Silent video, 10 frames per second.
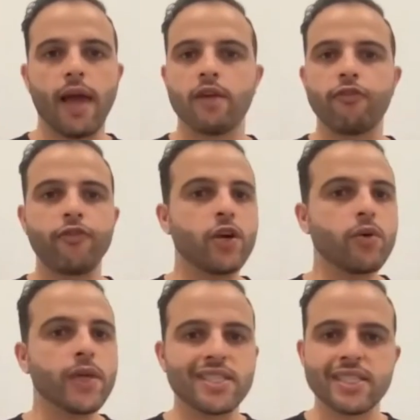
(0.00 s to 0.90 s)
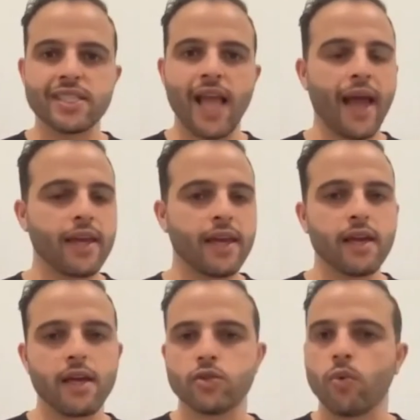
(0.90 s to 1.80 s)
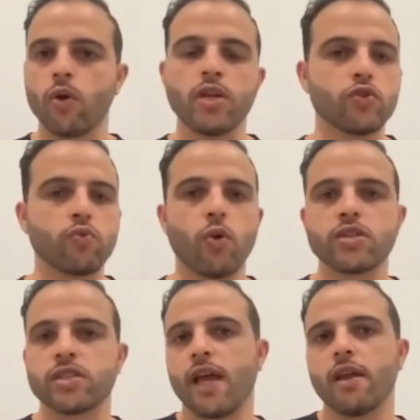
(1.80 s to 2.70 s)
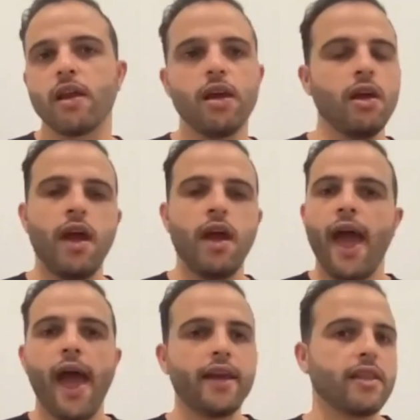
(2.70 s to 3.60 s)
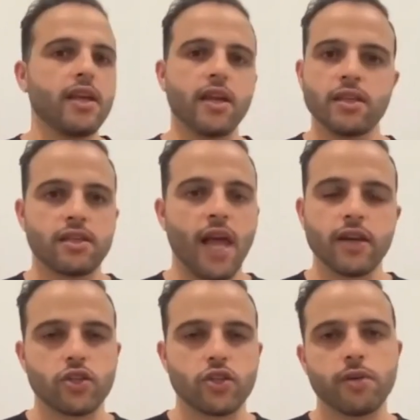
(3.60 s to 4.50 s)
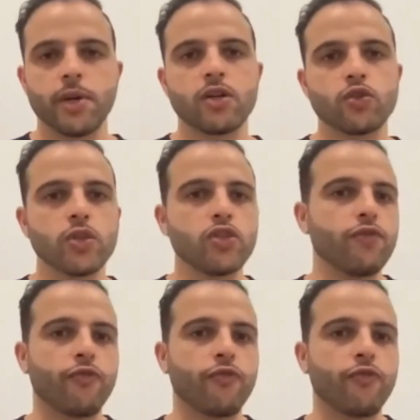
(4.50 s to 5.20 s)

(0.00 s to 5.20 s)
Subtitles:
Like frequent snacking it's worse than anything in dentistry, because once you